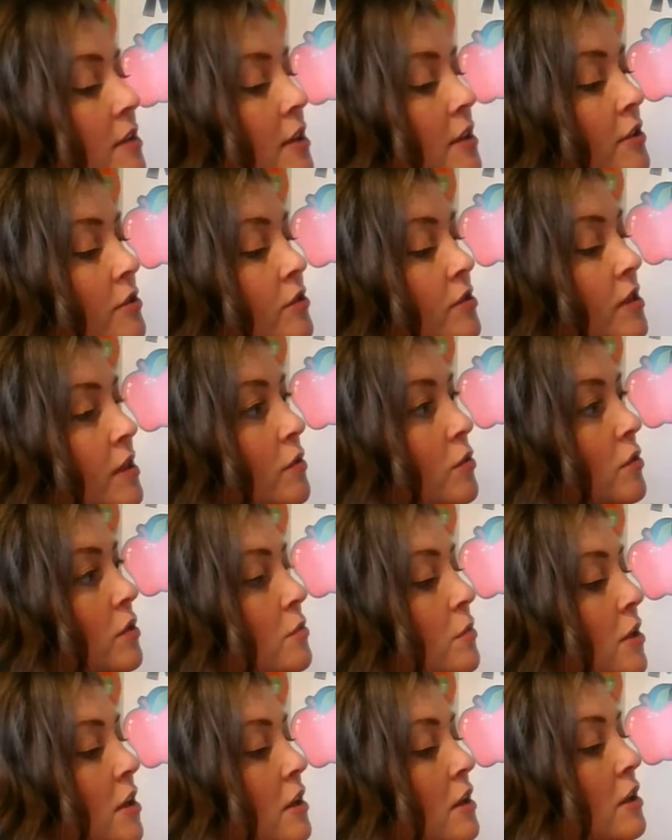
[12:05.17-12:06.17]
can you sing with
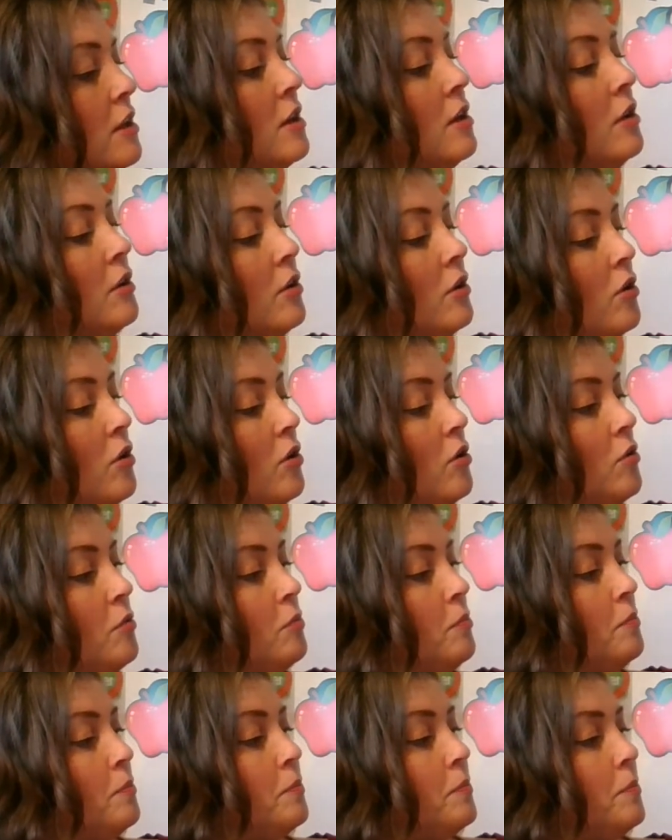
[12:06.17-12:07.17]
me?
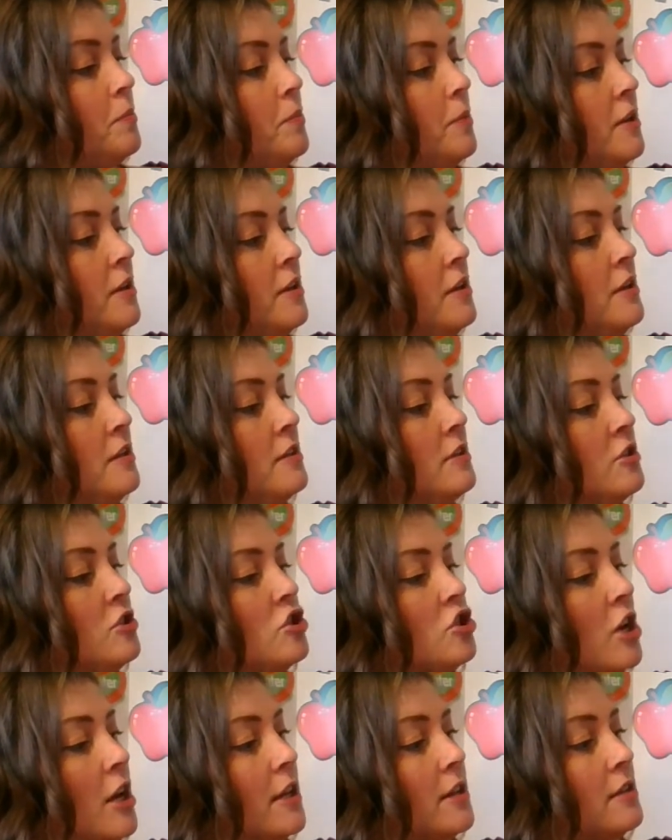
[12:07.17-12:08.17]
Open,
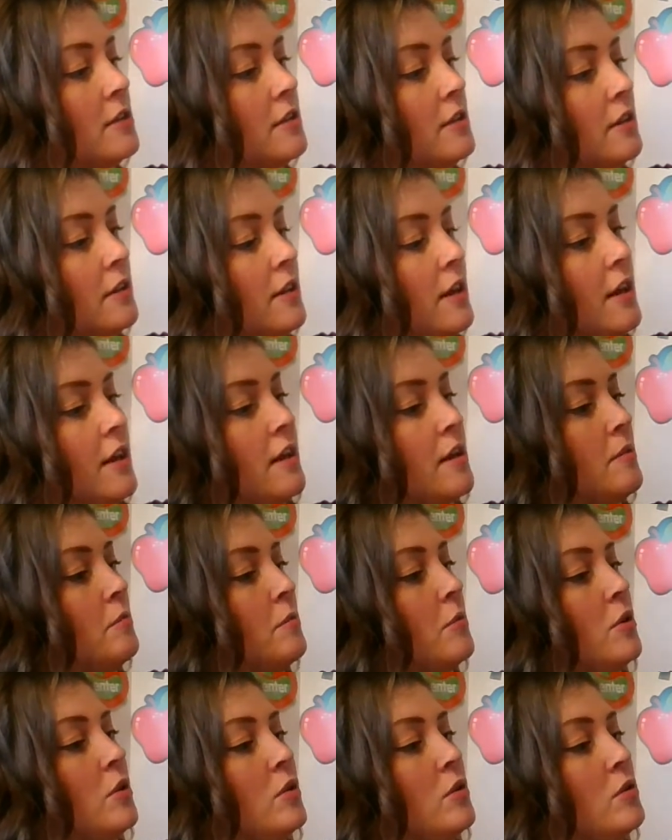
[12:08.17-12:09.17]
shut
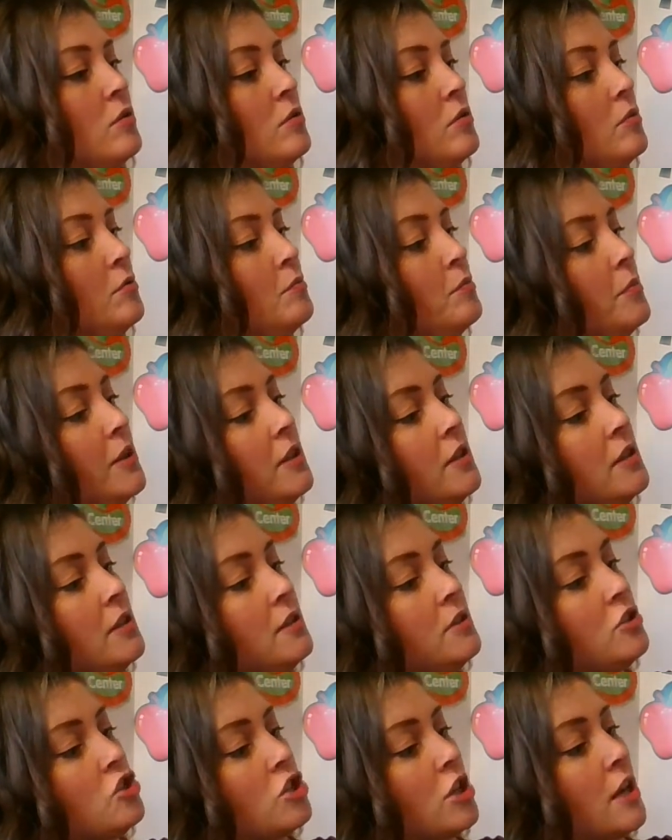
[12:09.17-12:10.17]
them,
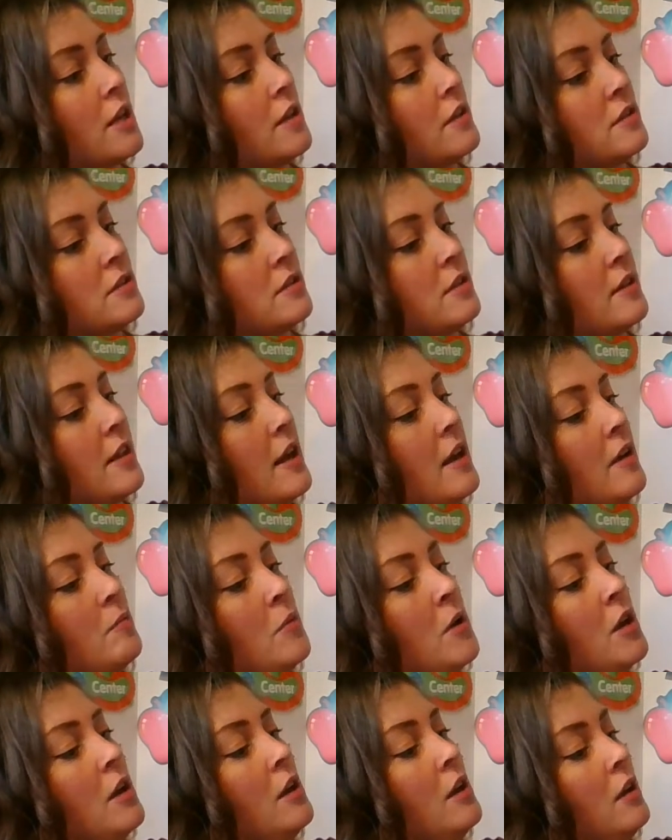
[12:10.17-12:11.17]
open, shut them.
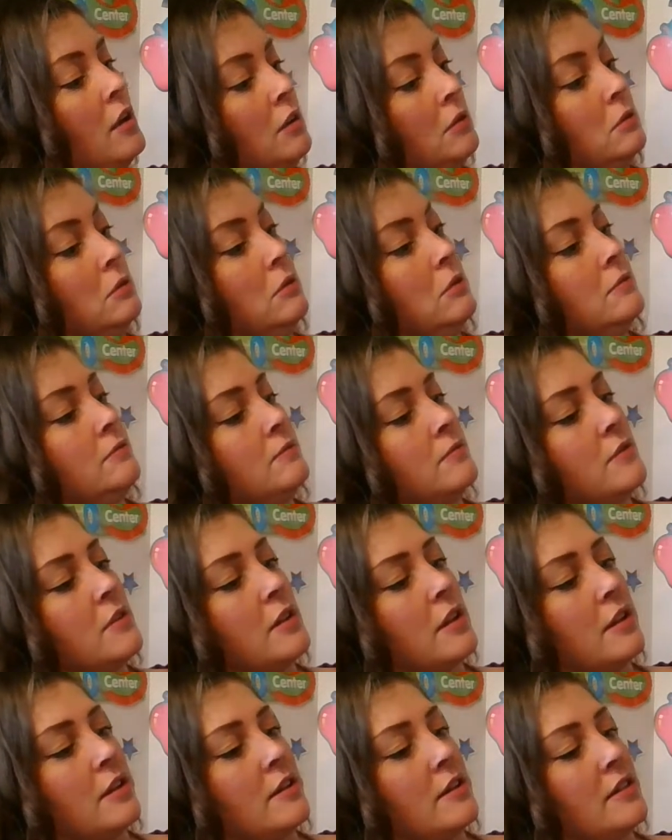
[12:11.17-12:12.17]
Ooh,
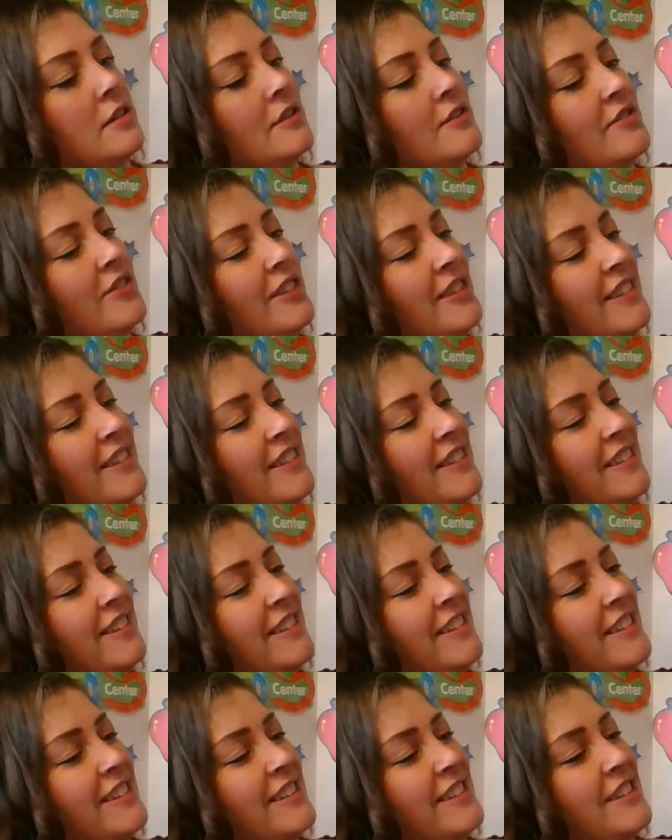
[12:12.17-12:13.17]
give a
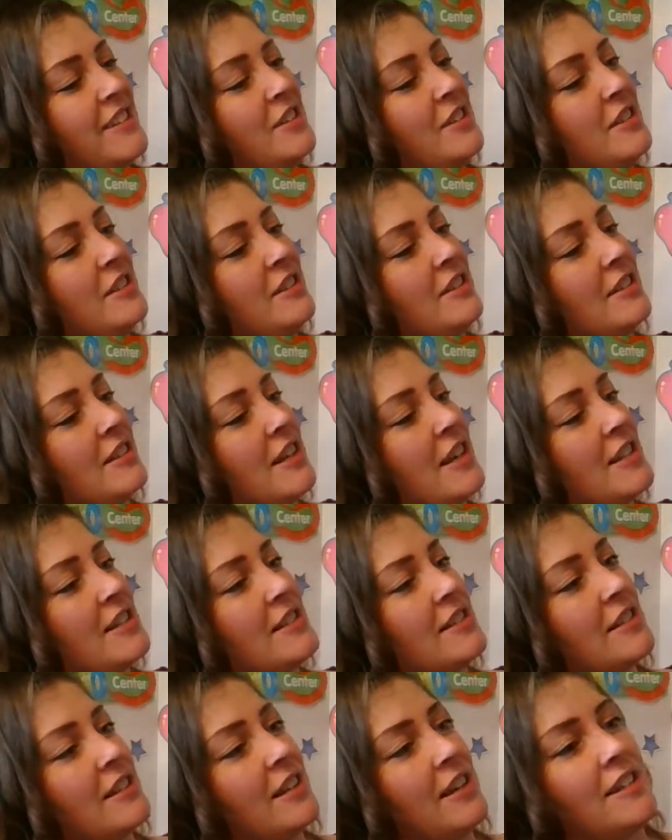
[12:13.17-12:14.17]
little
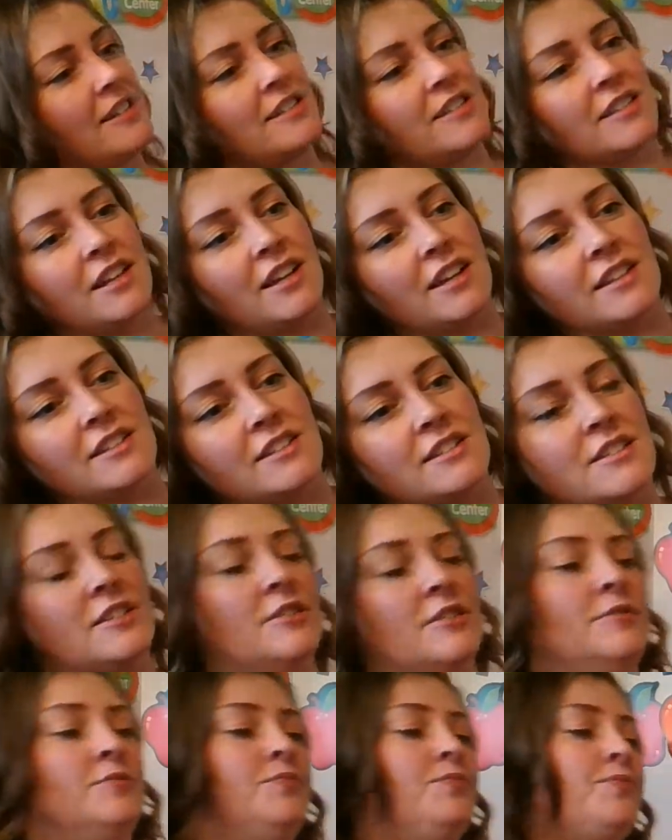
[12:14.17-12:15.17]
cut, cut,
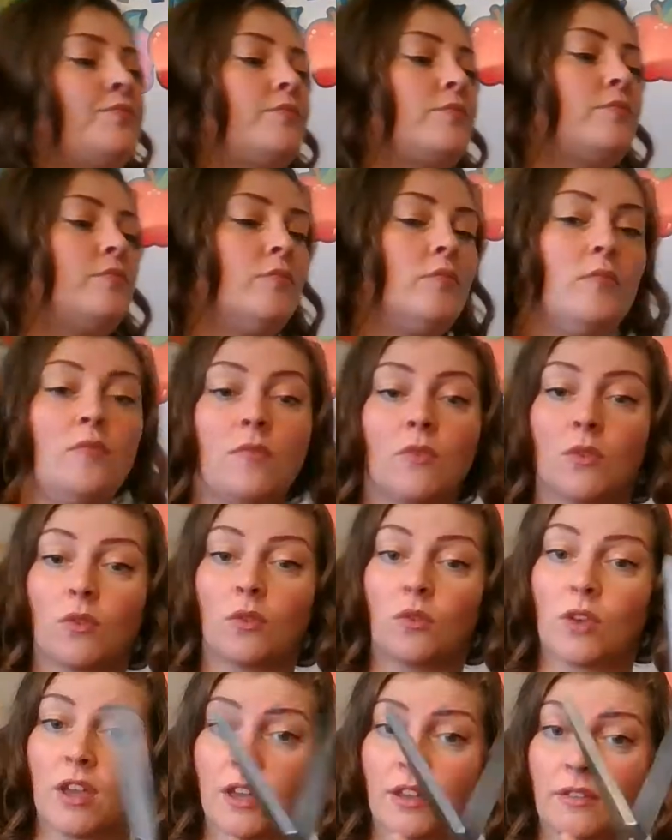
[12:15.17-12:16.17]
cut.
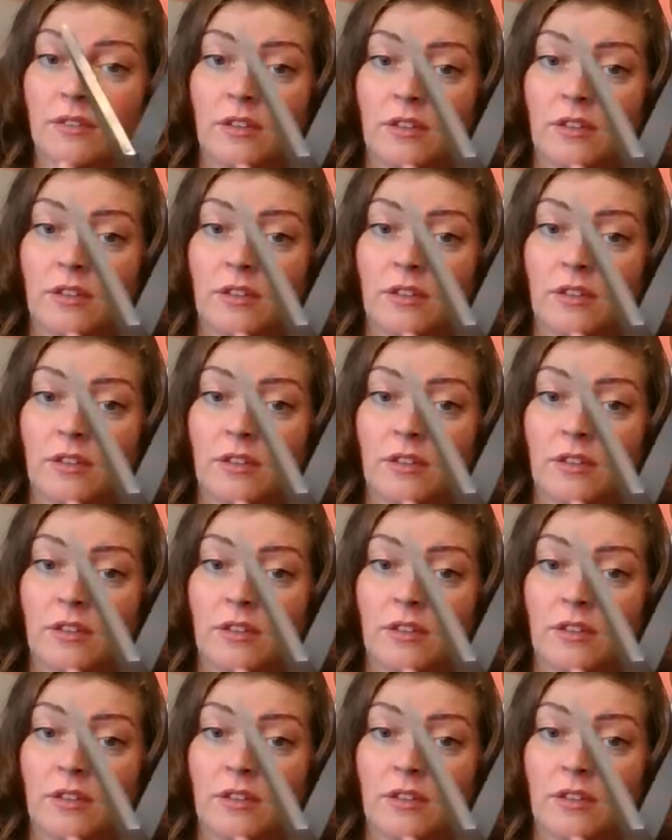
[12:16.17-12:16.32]
Okay,